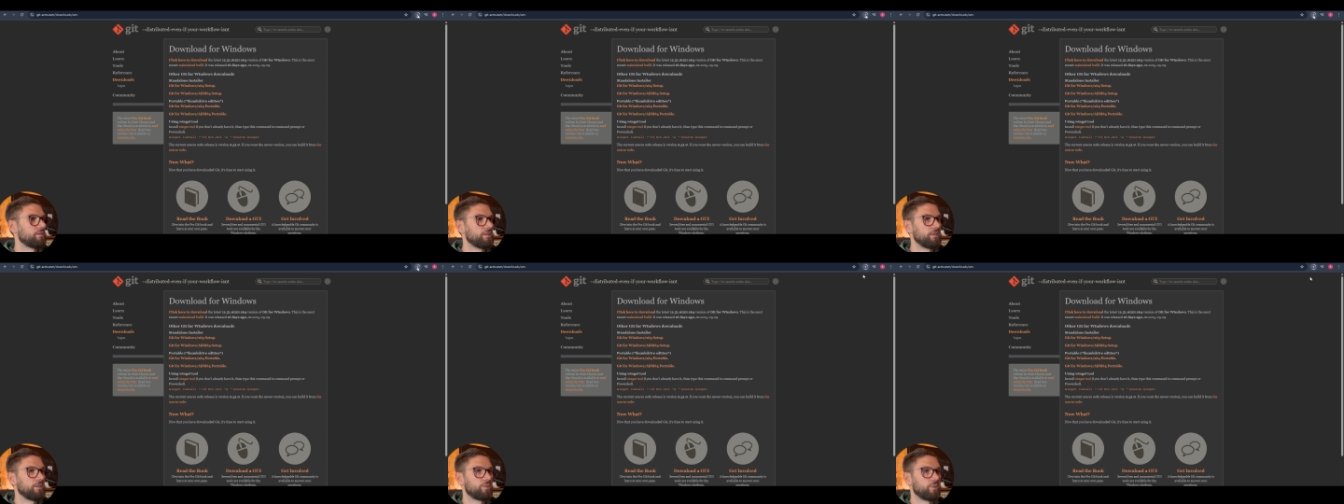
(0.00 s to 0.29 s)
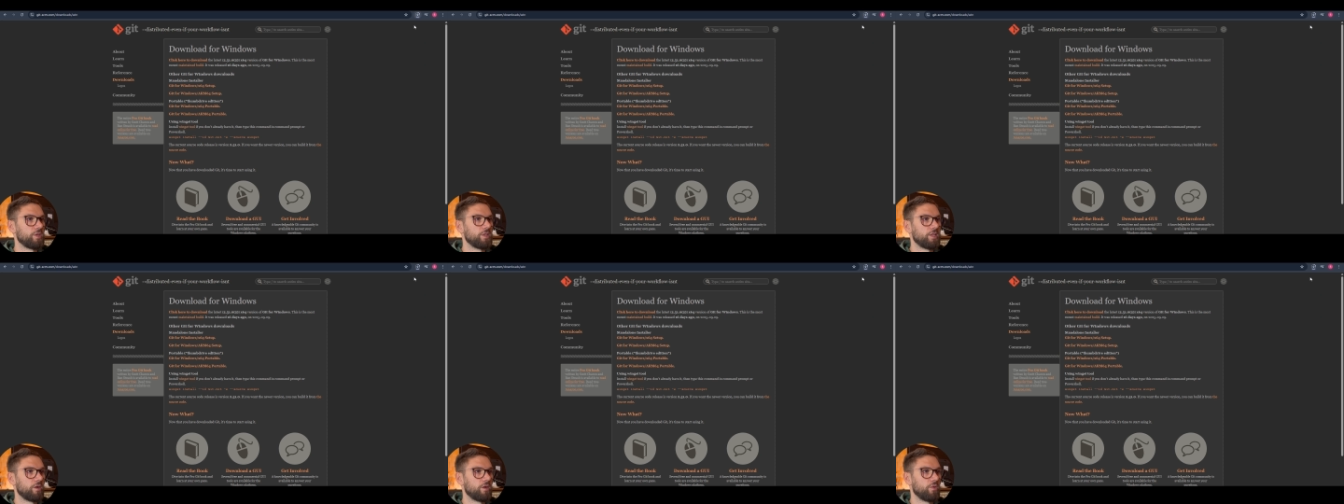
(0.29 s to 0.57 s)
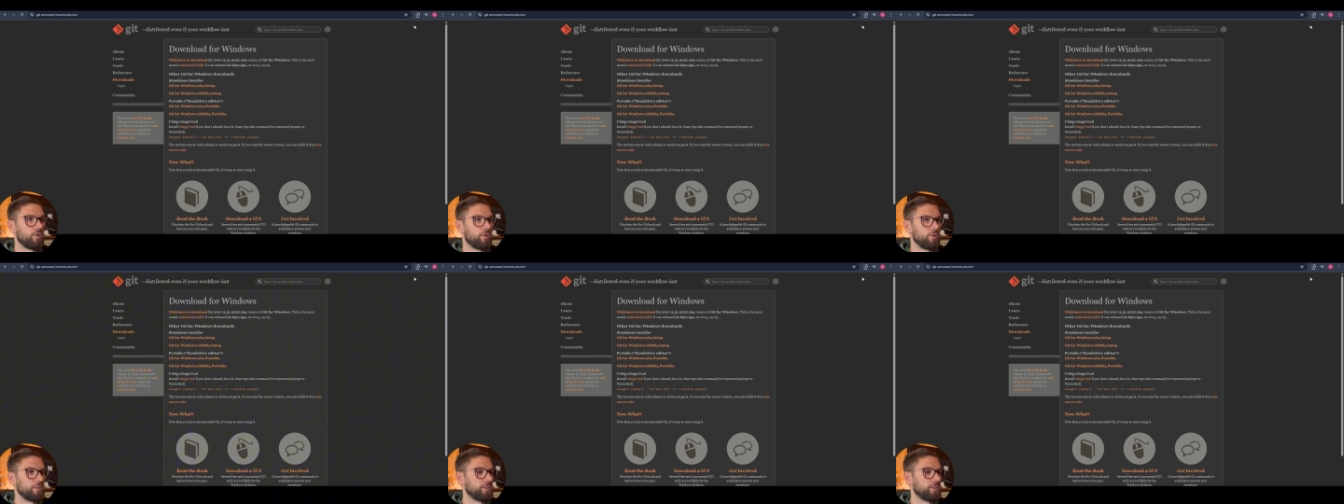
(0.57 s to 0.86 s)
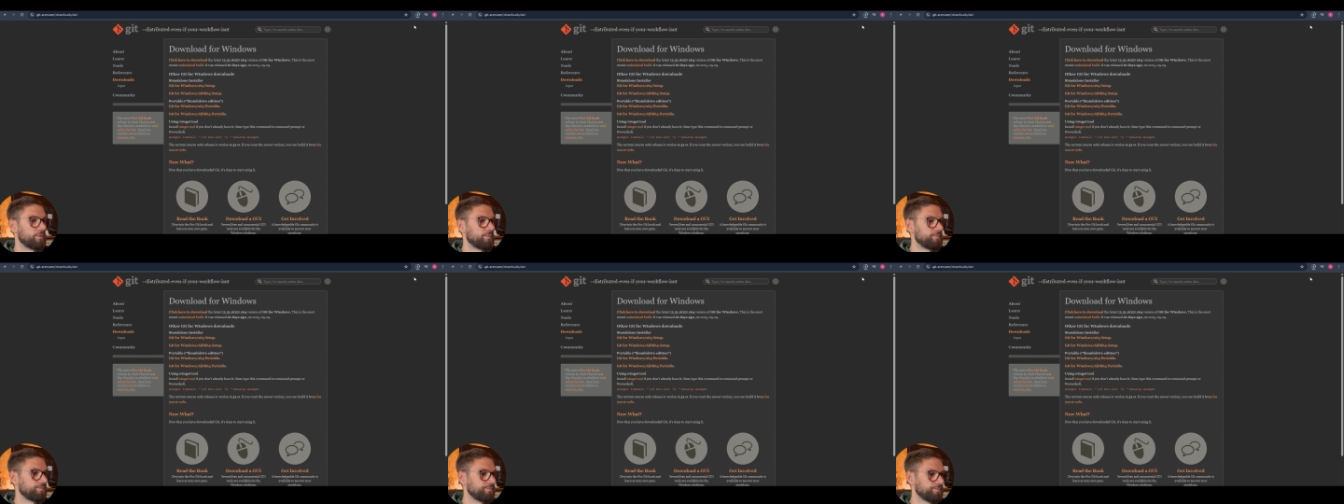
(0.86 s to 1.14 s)
it will download
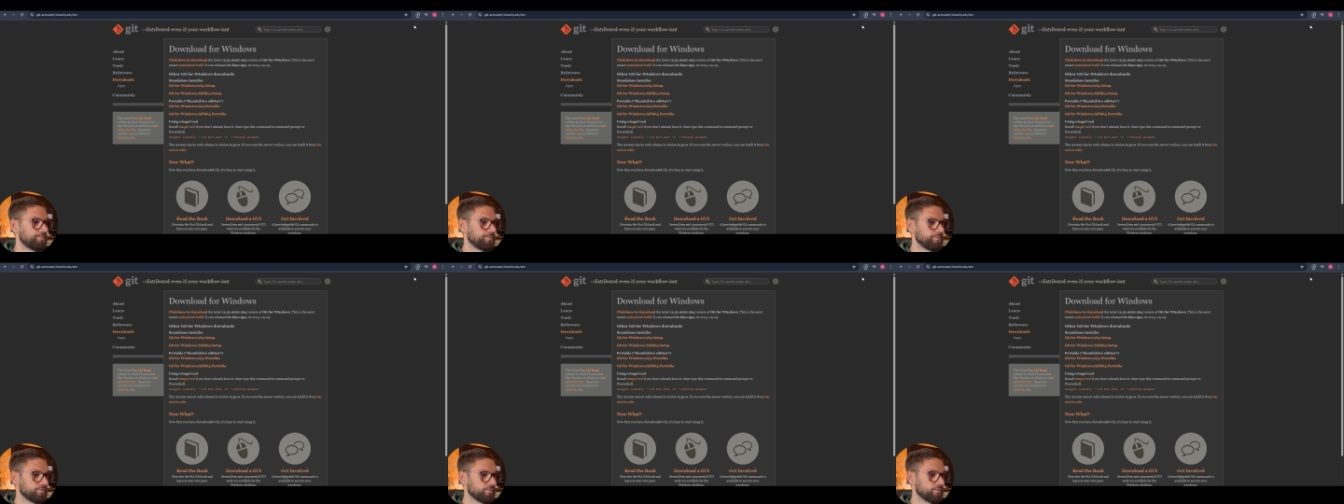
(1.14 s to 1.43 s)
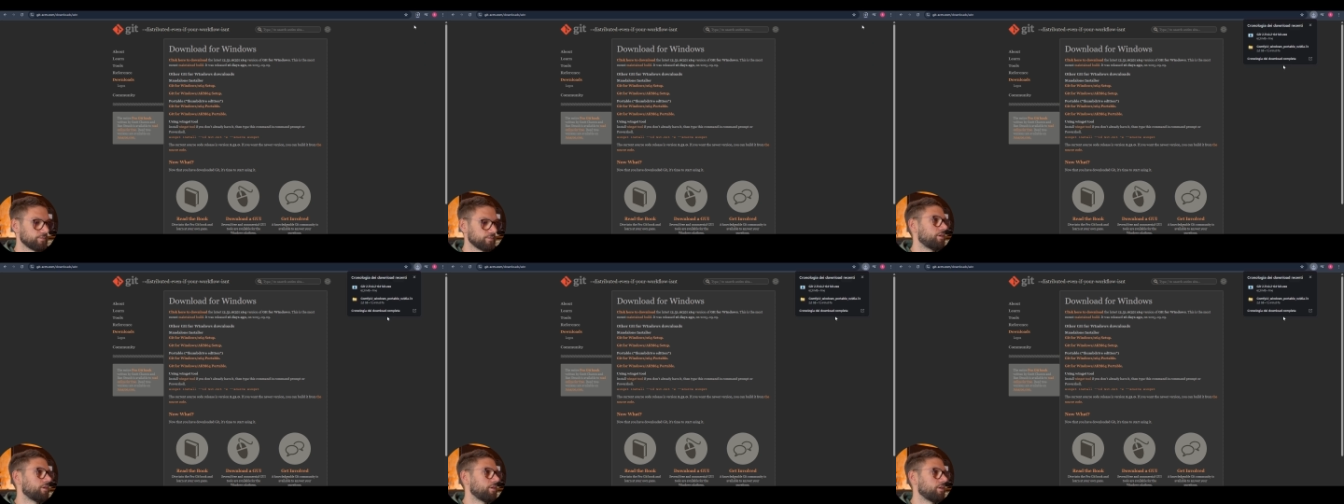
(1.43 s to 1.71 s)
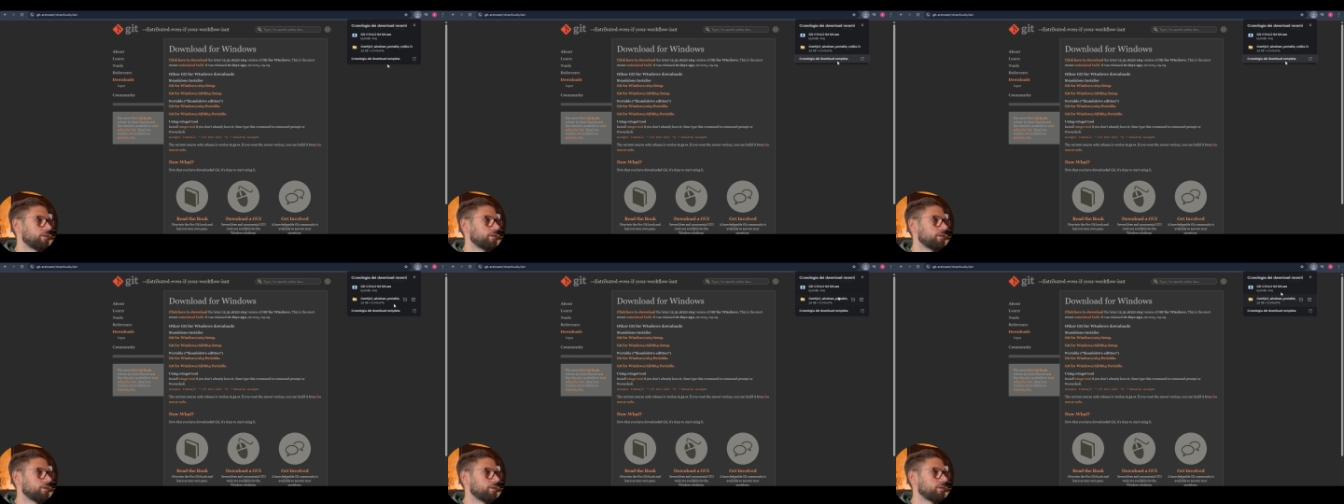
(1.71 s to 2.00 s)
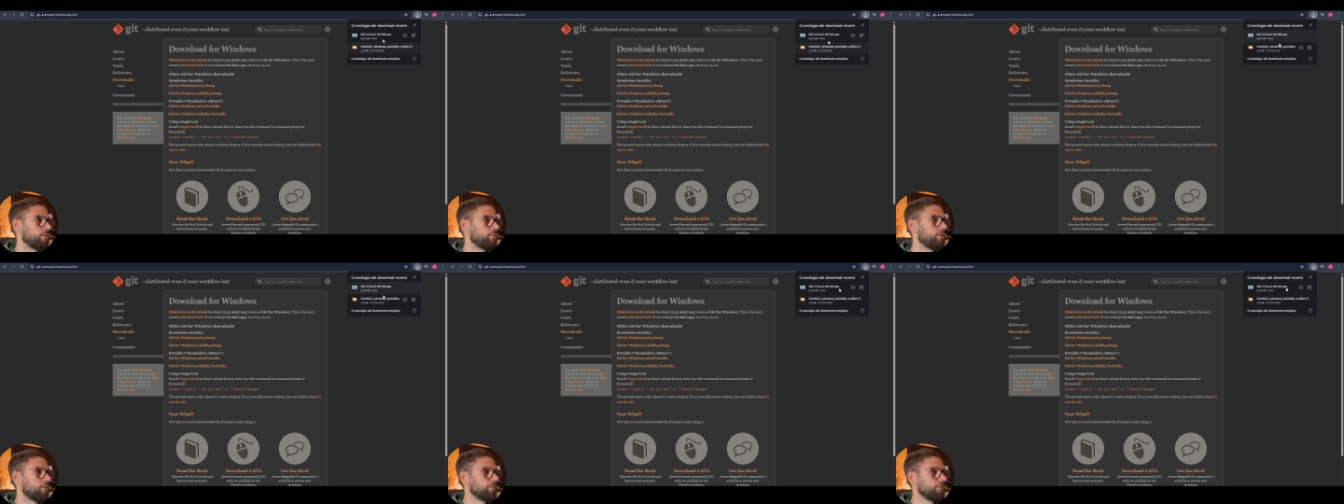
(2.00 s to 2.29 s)
it.
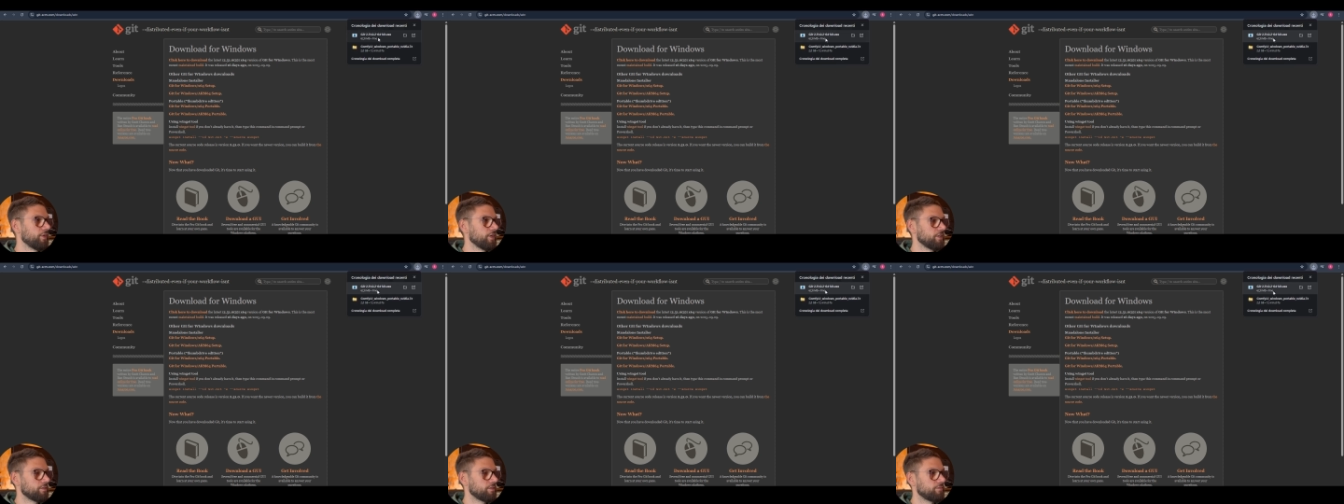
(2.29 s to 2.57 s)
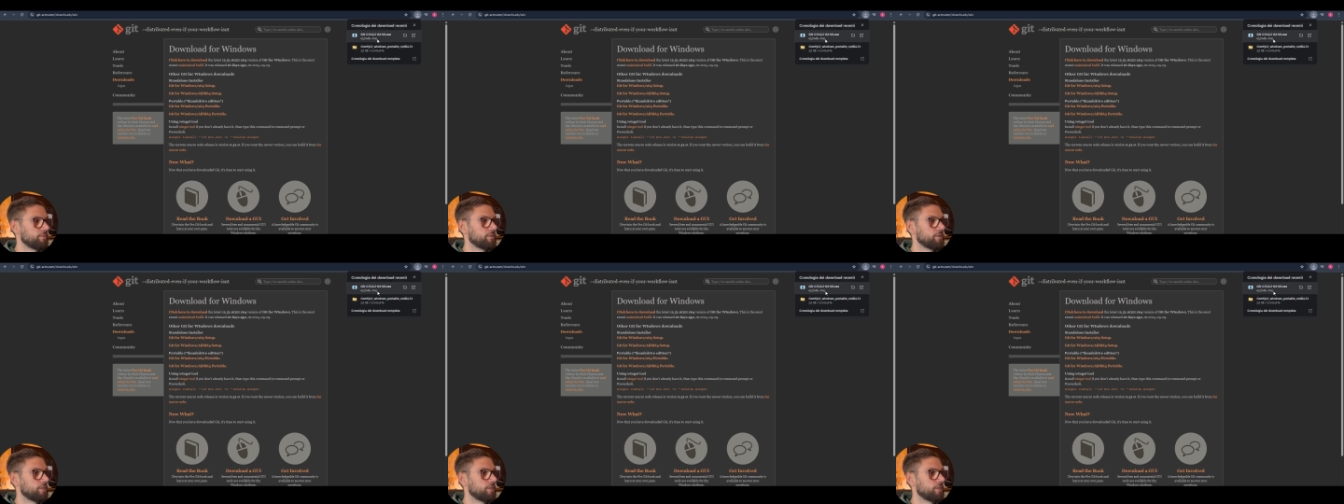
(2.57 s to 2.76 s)
Perfect,